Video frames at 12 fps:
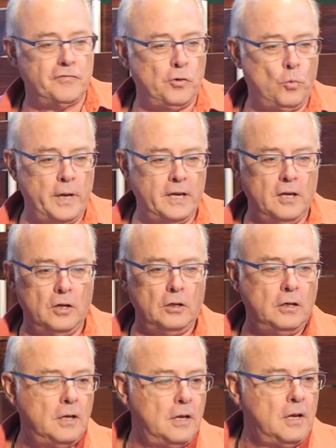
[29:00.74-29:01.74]
of the
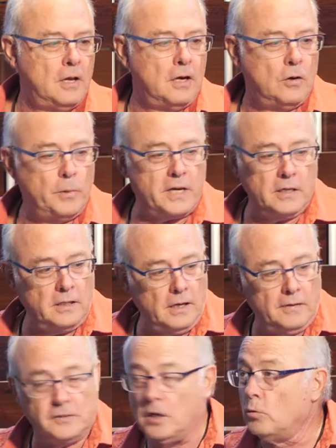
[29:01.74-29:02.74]
wheel. We could
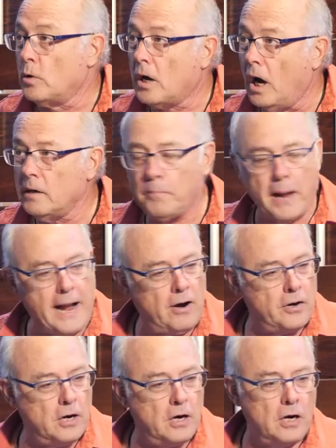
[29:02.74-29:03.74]
have uh, done
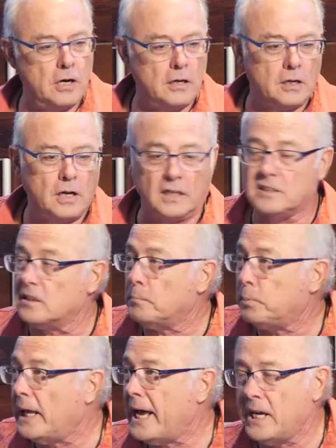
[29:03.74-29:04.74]
gunpowder, cut to the
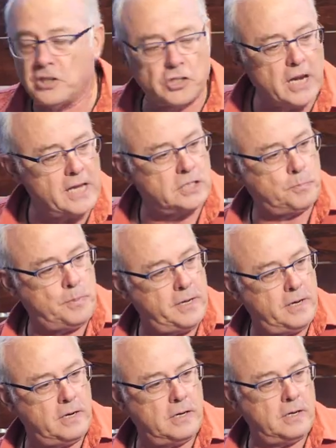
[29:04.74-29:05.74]
plague,
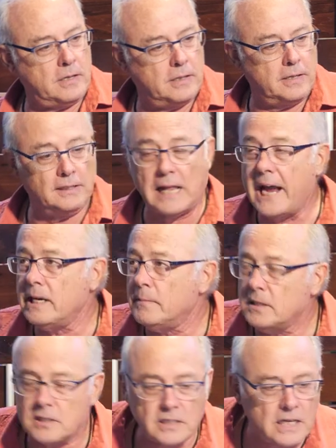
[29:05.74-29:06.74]
Shakespeare,
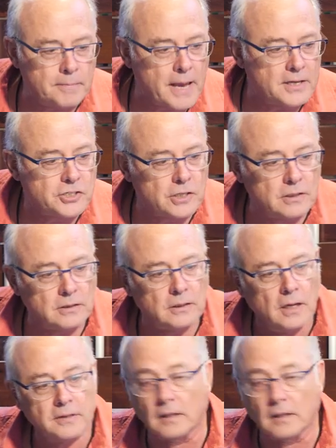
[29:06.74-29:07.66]
Enlightenment steam engine,